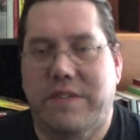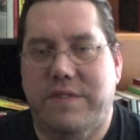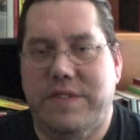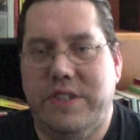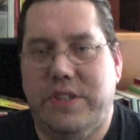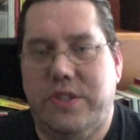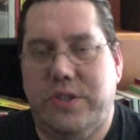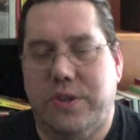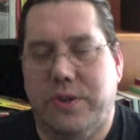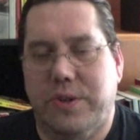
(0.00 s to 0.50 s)
of
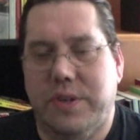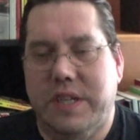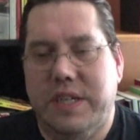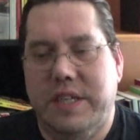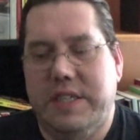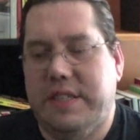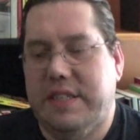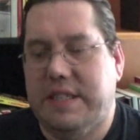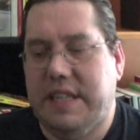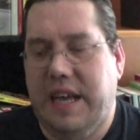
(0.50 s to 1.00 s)
this
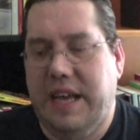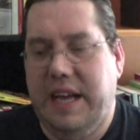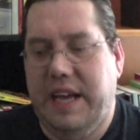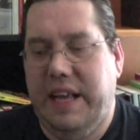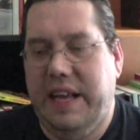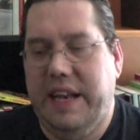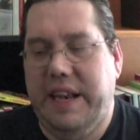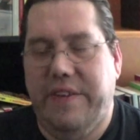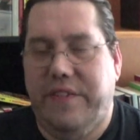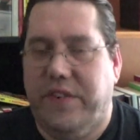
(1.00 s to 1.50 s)
shortlist
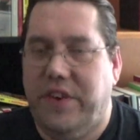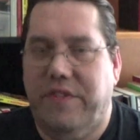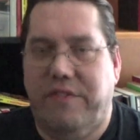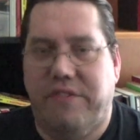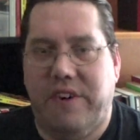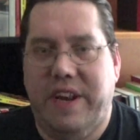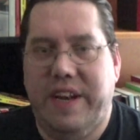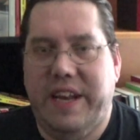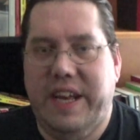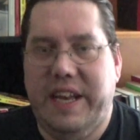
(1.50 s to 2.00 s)
and if you've
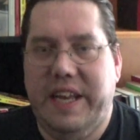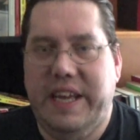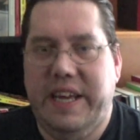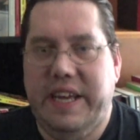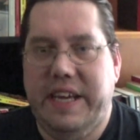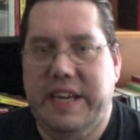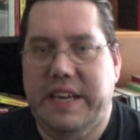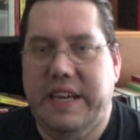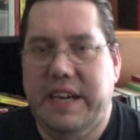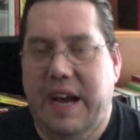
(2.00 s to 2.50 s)
read
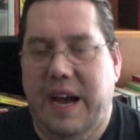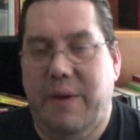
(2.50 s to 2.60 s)
any